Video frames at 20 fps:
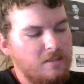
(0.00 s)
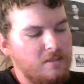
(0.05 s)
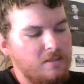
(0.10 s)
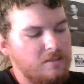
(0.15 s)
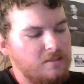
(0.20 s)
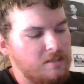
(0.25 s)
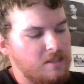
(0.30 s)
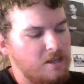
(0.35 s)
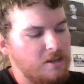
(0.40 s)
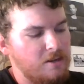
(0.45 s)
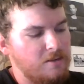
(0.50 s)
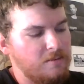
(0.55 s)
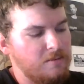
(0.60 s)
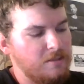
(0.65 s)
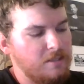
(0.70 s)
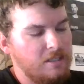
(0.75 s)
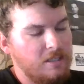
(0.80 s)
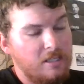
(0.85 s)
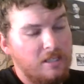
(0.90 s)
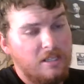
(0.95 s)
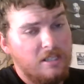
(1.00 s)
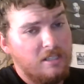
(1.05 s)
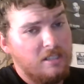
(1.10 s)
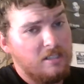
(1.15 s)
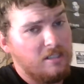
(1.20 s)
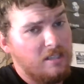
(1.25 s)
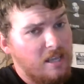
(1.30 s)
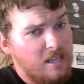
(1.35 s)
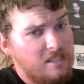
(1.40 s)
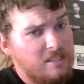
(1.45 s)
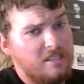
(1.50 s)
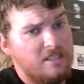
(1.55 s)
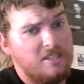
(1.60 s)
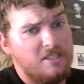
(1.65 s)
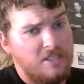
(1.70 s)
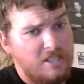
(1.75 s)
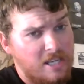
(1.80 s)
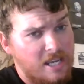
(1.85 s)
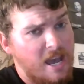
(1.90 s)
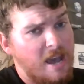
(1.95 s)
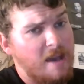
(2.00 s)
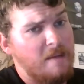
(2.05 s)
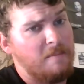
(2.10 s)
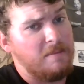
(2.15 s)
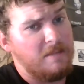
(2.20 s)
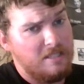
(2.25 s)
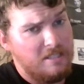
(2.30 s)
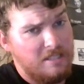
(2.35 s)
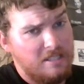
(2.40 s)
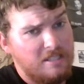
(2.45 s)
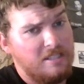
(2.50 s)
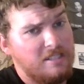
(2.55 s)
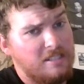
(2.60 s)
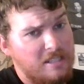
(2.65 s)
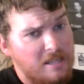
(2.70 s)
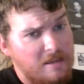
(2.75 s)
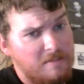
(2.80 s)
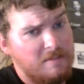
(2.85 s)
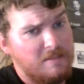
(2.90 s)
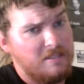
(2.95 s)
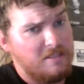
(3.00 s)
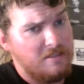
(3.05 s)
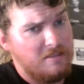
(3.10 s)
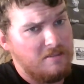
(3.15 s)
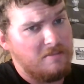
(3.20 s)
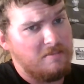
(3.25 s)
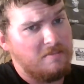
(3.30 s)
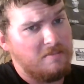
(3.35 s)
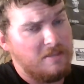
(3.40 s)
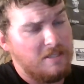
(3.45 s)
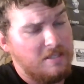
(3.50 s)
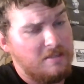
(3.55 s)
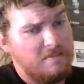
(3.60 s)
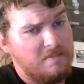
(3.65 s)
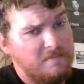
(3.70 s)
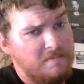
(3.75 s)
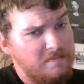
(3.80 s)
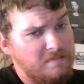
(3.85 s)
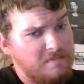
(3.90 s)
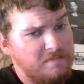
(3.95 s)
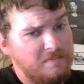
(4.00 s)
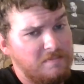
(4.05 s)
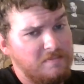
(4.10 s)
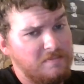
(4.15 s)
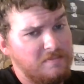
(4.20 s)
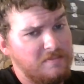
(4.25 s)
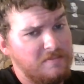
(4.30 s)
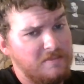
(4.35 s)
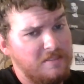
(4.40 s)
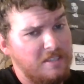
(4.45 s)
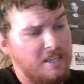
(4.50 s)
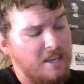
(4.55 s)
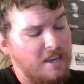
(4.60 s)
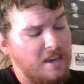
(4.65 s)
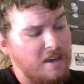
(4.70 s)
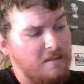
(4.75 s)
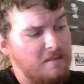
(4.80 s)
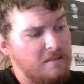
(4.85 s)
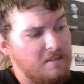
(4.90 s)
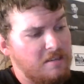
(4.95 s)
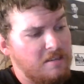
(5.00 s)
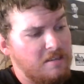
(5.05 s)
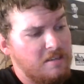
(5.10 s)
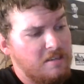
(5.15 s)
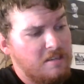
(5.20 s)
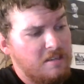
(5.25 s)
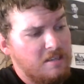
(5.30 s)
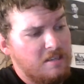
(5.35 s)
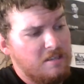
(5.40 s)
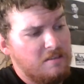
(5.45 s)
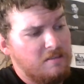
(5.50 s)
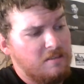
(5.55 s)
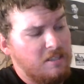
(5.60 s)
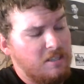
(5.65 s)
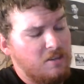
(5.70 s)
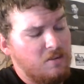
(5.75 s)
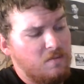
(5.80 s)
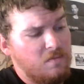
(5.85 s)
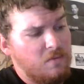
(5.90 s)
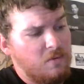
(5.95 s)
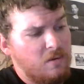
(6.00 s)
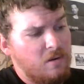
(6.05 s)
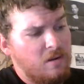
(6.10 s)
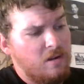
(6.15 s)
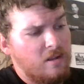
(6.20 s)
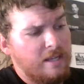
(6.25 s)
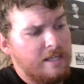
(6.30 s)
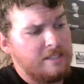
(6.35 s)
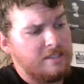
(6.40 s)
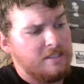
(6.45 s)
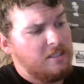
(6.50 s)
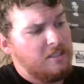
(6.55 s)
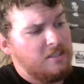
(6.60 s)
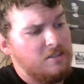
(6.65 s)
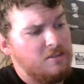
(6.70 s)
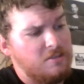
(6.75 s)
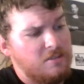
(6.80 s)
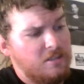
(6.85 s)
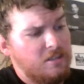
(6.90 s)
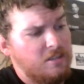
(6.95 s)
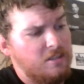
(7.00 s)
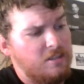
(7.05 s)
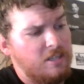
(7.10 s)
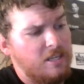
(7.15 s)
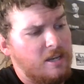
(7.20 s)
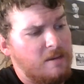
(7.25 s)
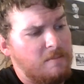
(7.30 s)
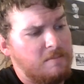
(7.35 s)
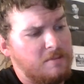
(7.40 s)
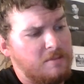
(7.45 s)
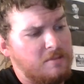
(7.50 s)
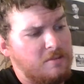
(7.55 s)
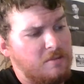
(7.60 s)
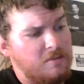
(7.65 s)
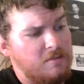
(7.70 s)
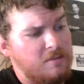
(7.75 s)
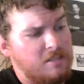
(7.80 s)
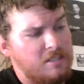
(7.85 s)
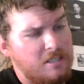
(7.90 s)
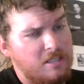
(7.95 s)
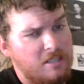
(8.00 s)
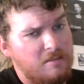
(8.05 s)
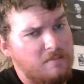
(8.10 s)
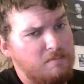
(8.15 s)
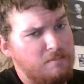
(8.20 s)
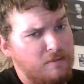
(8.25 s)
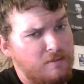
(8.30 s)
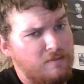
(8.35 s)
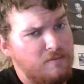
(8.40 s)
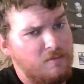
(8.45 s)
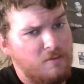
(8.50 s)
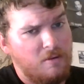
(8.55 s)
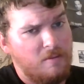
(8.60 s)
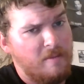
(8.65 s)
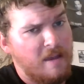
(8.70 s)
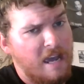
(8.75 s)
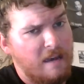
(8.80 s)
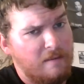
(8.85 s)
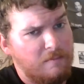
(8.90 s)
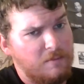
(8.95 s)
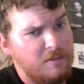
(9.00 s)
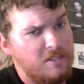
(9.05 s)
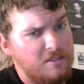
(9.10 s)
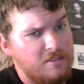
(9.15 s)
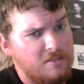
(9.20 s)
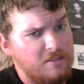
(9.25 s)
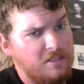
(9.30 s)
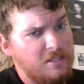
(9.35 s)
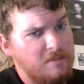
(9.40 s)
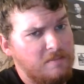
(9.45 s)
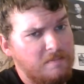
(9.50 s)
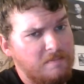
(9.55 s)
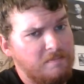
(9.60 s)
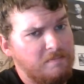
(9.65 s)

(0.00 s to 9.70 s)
So lots of shit happens in this episode, but yeah, the overall execution of the episode did perform averagely.